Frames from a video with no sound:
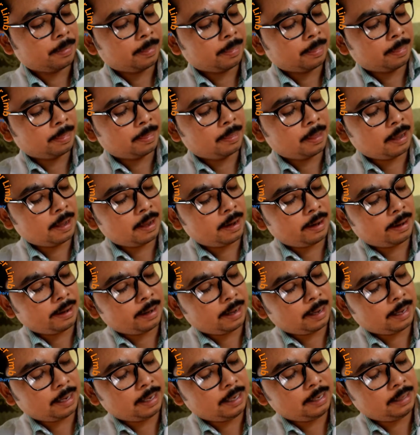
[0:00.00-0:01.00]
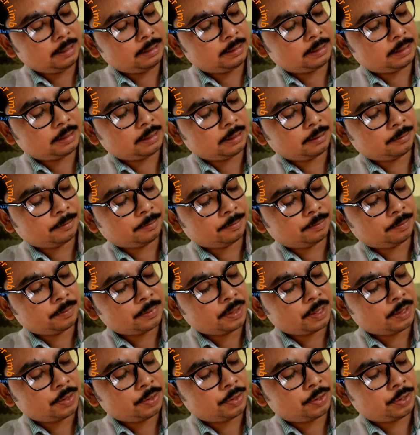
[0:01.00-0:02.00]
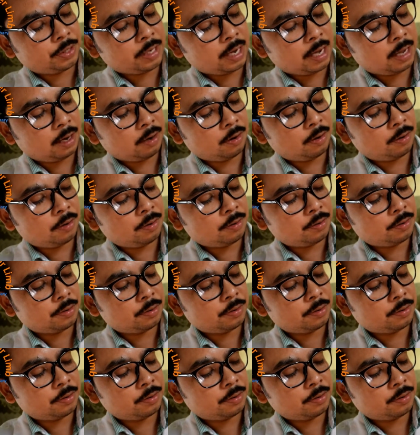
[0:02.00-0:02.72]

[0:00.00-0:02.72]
there is shallow,